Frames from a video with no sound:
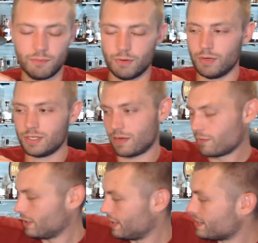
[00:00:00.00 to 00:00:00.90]
Once I
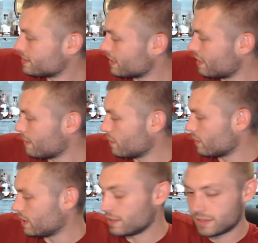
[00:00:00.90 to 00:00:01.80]
realized I have my own
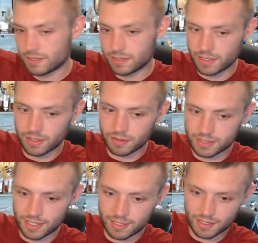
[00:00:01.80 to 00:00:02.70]
kids, you know, it's
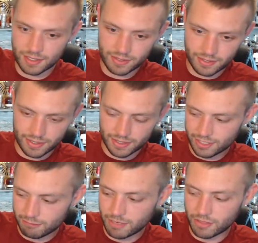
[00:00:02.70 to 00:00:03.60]
like
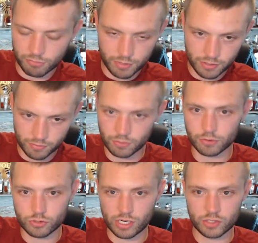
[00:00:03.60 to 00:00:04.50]
my 3-year-old will
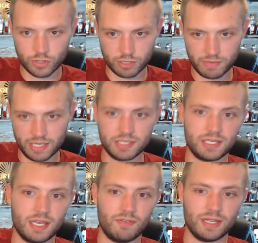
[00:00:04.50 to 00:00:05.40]
try to trick me into
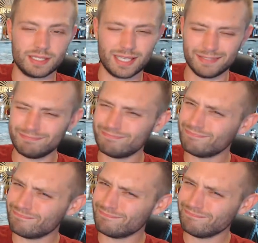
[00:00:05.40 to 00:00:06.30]
stuff, and it's like,
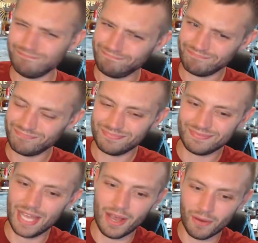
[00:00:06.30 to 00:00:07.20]

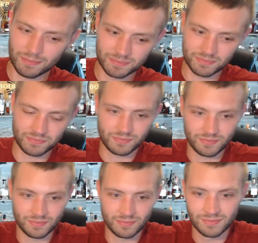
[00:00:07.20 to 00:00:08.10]
no.
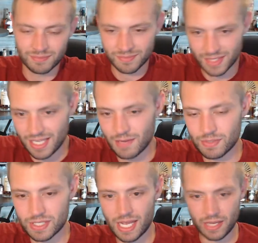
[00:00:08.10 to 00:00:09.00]
It
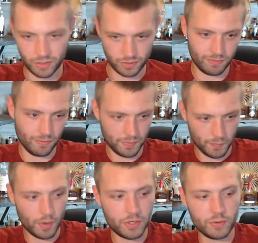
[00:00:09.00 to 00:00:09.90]
was not your
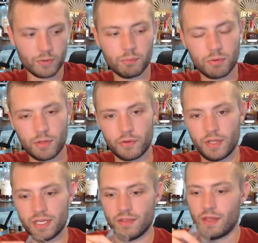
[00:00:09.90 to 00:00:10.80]
1-year-old brother
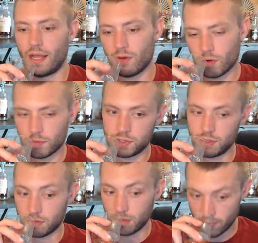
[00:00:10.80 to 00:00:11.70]
that did that. I know it was
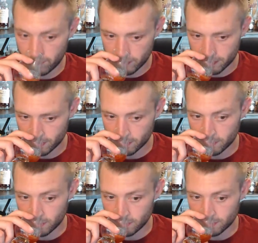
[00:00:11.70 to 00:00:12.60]
you.
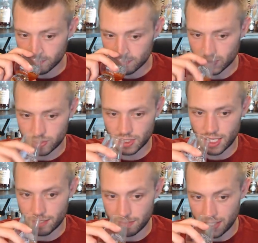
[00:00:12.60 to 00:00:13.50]
Don't you
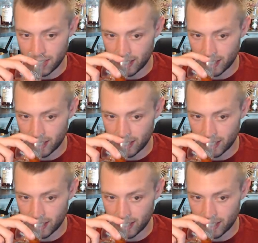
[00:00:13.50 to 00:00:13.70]
lie to me.